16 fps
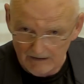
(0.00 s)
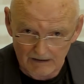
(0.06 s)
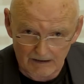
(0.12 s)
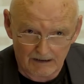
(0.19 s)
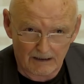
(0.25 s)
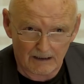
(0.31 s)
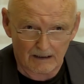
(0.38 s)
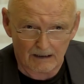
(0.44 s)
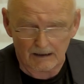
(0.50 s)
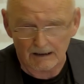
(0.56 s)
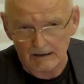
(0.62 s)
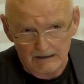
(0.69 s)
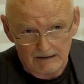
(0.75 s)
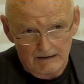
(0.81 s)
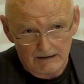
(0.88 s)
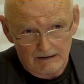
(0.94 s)
a year.
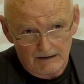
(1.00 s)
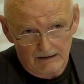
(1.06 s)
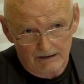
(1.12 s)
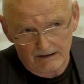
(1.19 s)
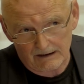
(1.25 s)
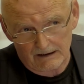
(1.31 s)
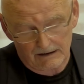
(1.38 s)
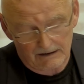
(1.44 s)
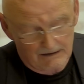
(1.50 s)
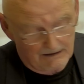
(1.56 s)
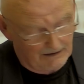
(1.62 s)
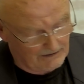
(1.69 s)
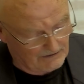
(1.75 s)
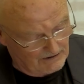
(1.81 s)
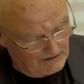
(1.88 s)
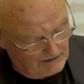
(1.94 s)
I think
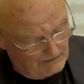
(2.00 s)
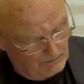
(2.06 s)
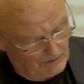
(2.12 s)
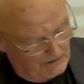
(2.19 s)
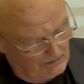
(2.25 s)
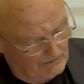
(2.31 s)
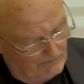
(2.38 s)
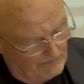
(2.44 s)
actually we could